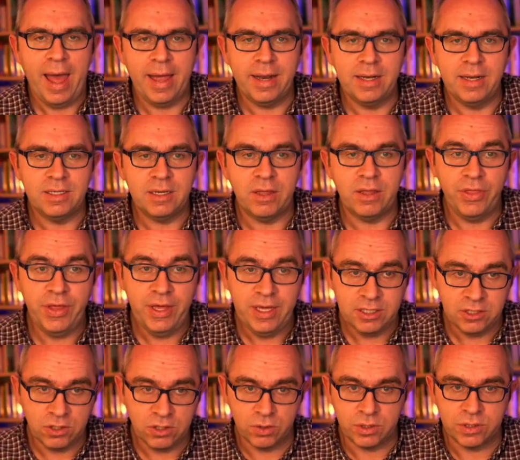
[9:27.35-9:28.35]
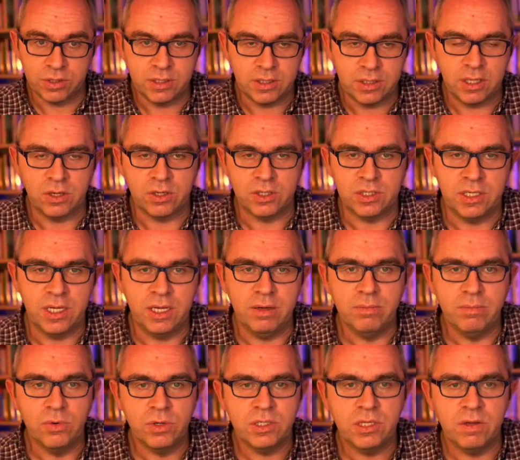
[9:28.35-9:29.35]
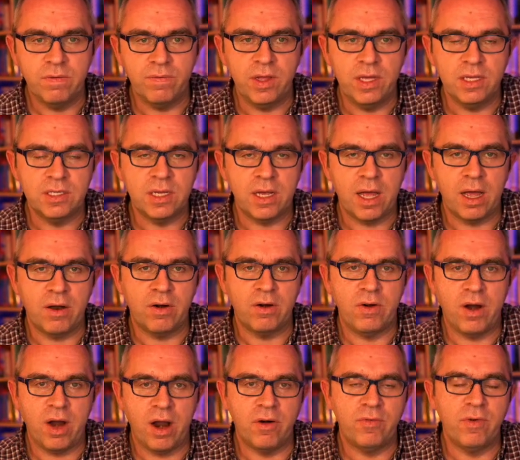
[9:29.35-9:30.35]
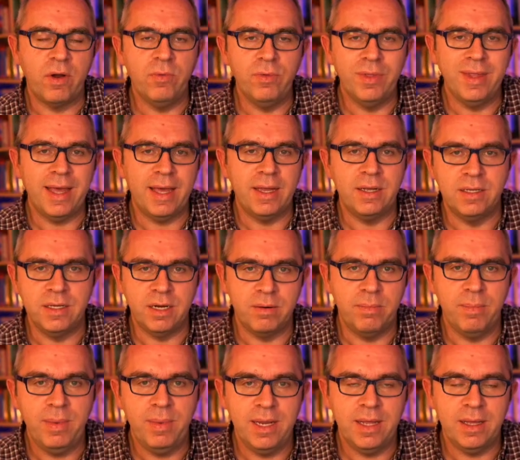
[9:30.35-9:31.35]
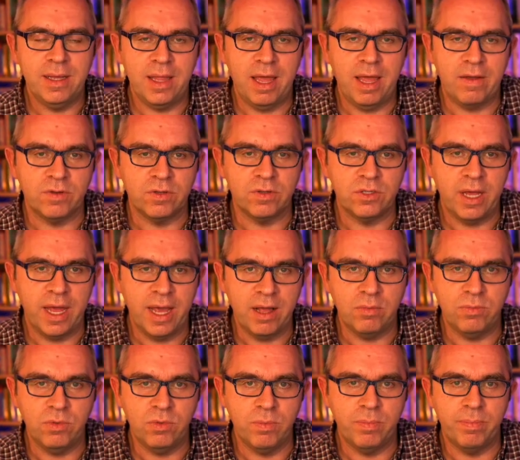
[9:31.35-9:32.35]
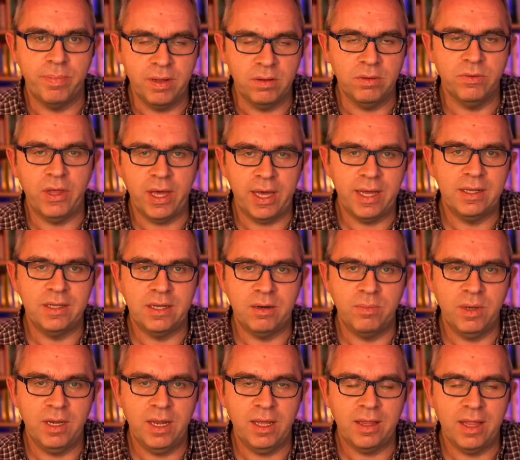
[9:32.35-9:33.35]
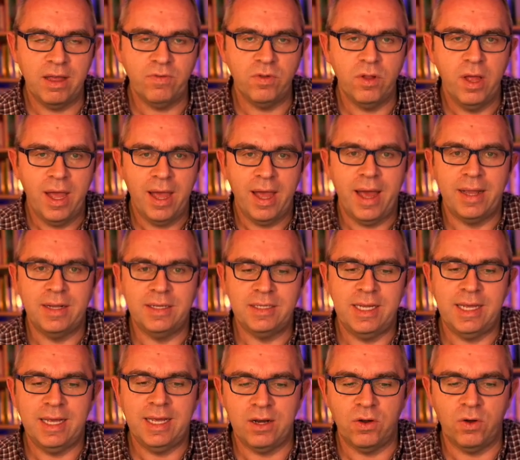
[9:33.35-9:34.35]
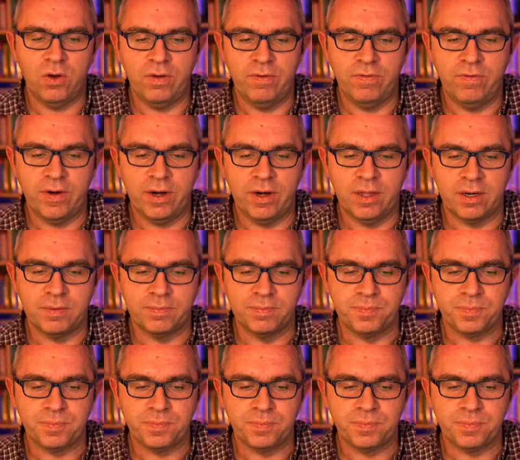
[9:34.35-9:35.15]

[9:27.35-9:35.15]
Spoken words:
And these courses that you're seeing, most of these are around the intermediate level to help you build that intermediate level and take it on further.